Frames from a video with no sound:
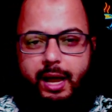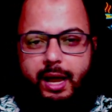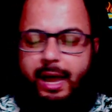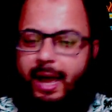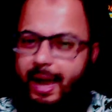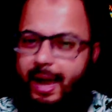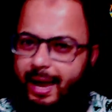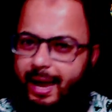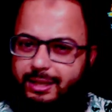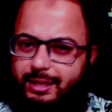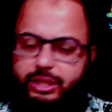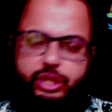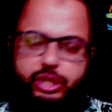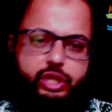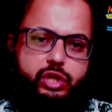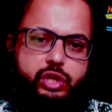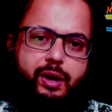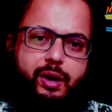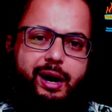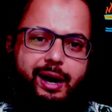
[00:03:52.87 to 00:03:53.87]
And
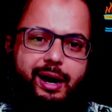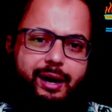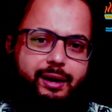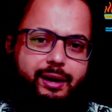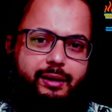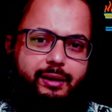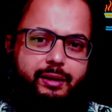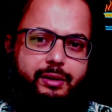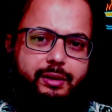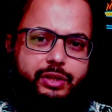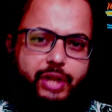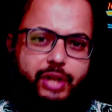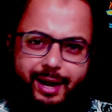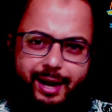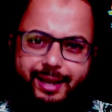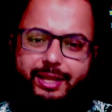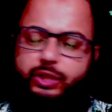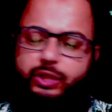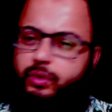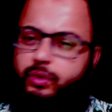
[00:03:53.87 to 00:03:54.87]
you are
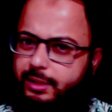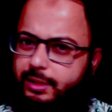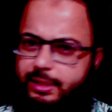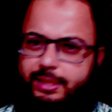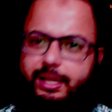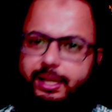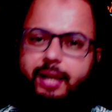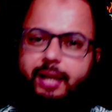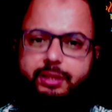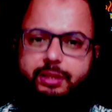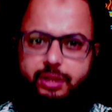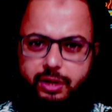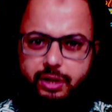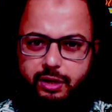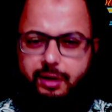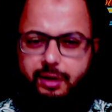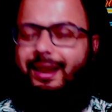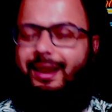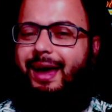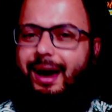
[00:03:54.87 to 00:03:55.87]
daring to insult her
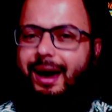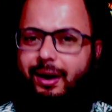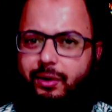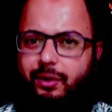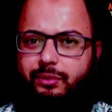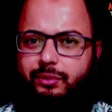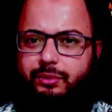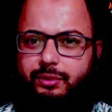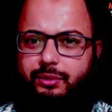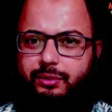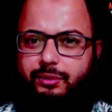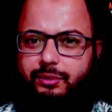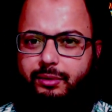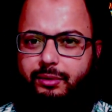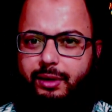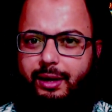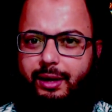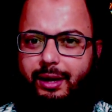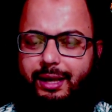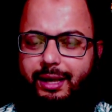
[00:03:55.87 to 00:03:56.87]
now
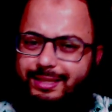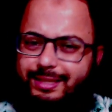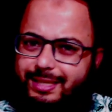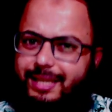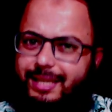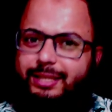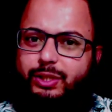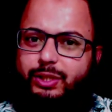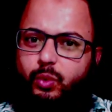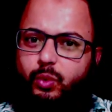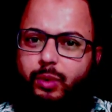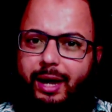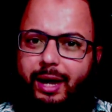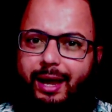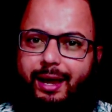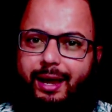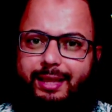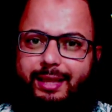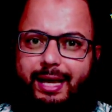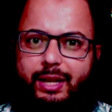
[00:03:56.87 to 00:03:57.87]
in such a
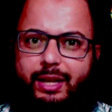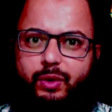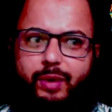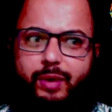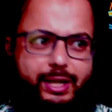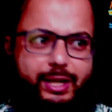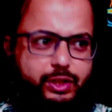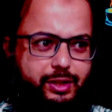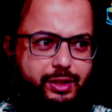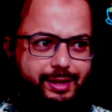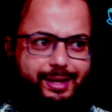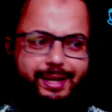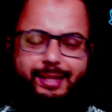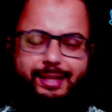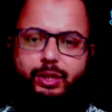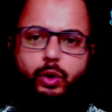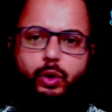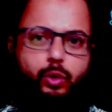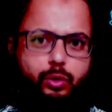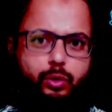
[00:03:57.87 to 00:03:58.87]
way that you are actually letting
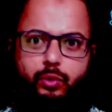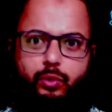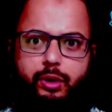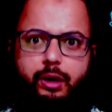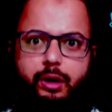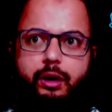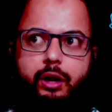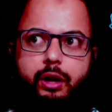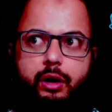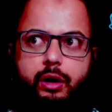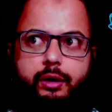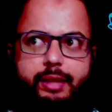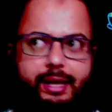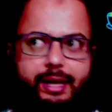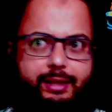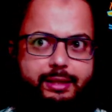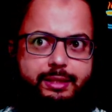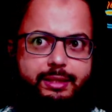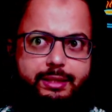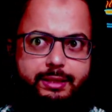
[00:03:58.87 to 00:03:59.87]
the whole world know
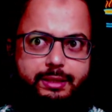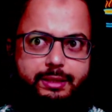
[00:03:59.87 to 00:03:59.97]
that this is